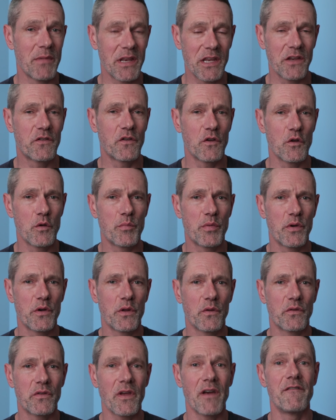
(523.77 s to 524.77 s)
Mini 2
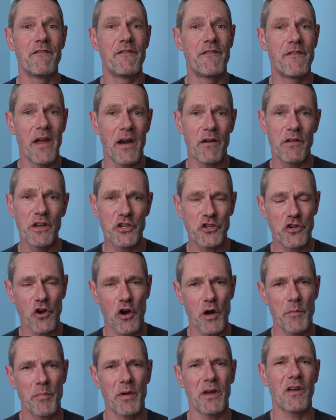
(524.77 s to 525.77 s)
produce very
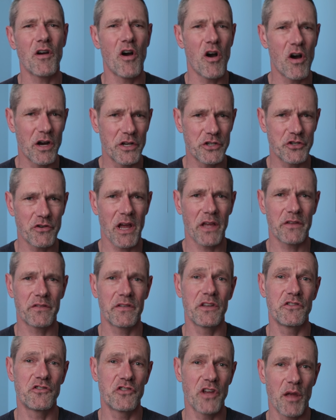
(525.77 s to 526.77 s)
sharp,
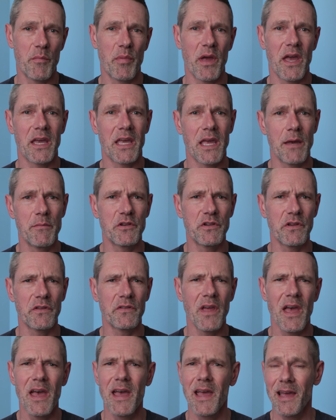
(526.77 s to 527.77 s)
contrasty JPEG
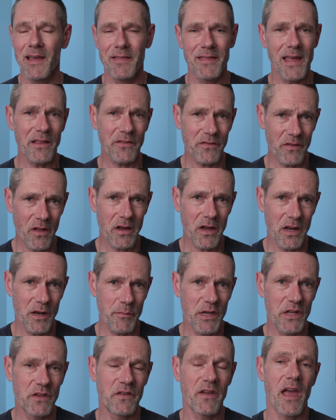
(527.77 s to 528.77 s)
images, and that's not going to
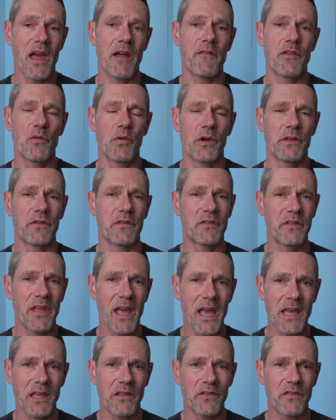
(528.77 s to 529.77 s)
be to everyone's
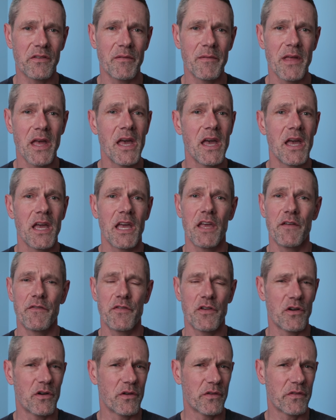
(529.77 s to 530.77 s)
taste.
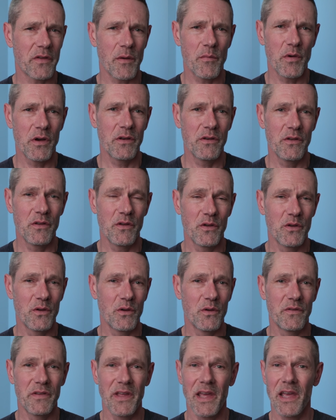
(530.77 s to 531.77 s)
If you're someone
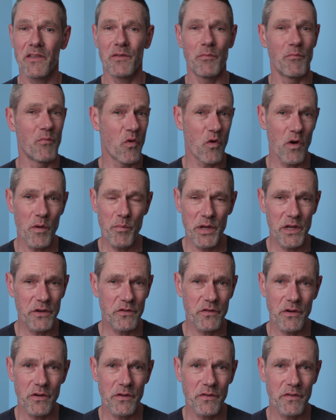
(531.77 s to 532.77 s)
who takes more
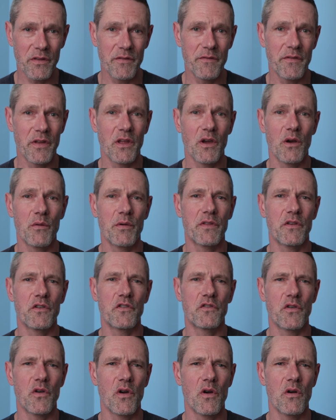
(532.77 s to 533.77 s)
pictures than video with your
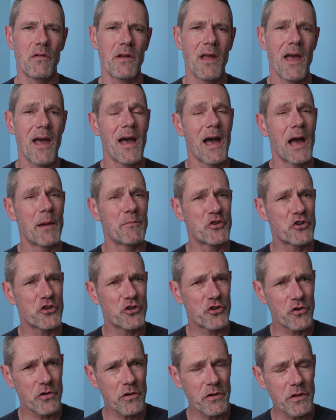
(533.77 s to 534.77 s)
drone, I'm
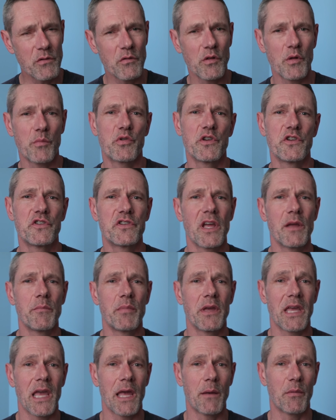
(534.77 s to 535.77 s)
sure you will appreciate
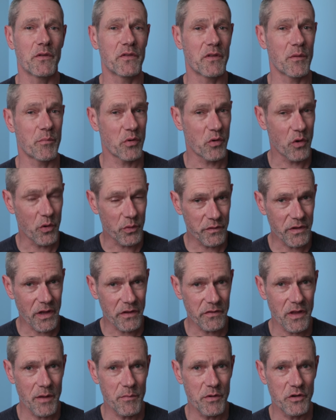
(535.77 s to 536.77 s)
being able to
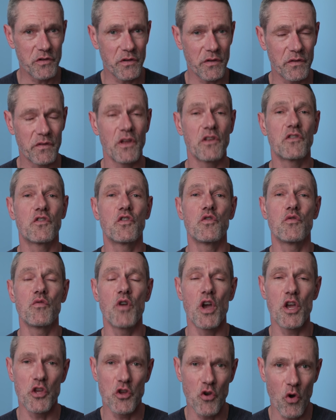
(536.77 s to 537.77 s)
process images
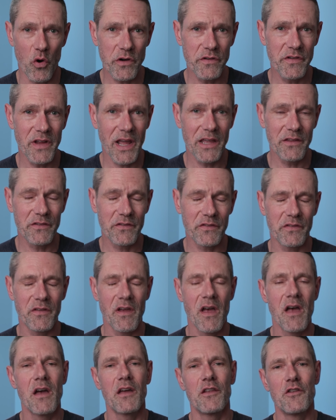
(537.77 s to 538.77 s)
to your tastes,
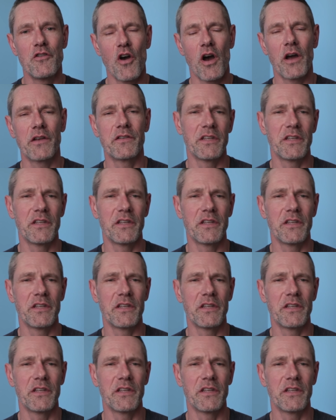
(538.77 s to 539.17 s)
not